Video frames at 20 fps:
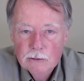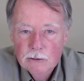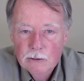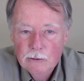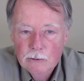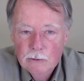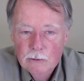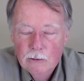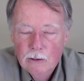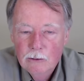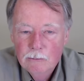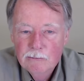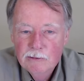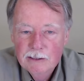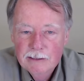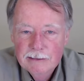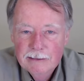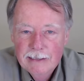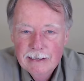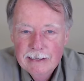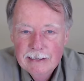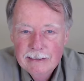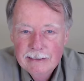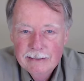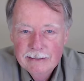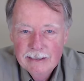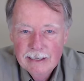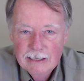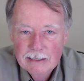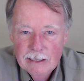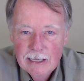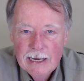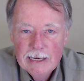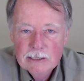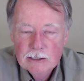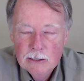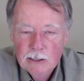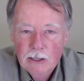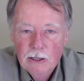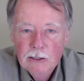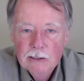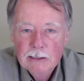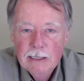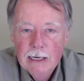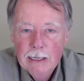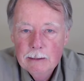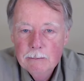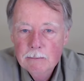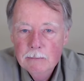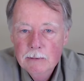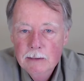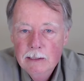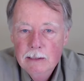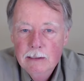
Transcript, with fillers: So hopefully they they last a long time.